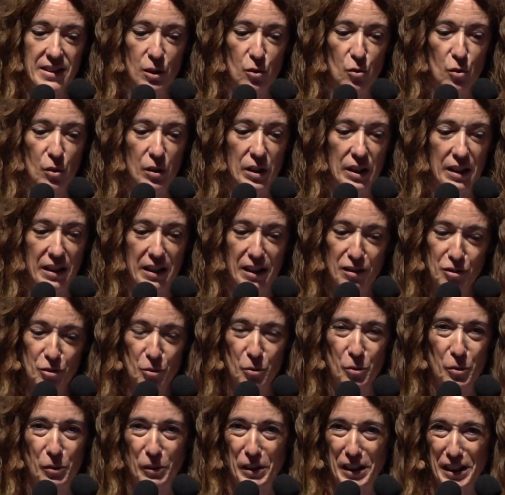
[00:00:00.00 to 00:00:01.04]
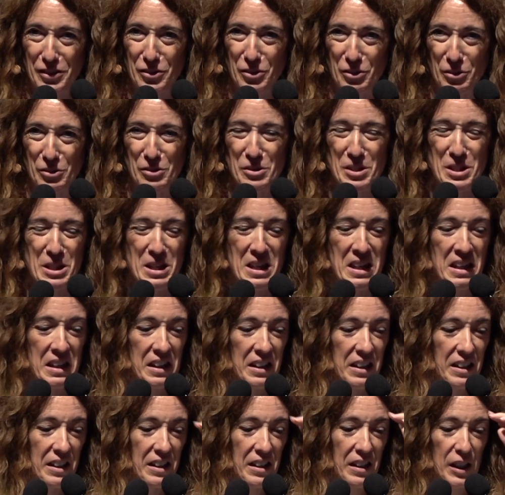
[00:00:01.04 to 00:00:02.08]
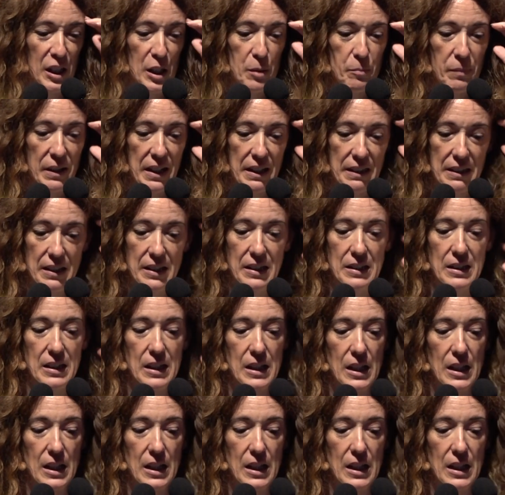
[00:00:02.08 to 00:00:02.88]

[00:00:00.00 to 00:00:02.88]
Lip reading: So there are these food supplements that are being studied,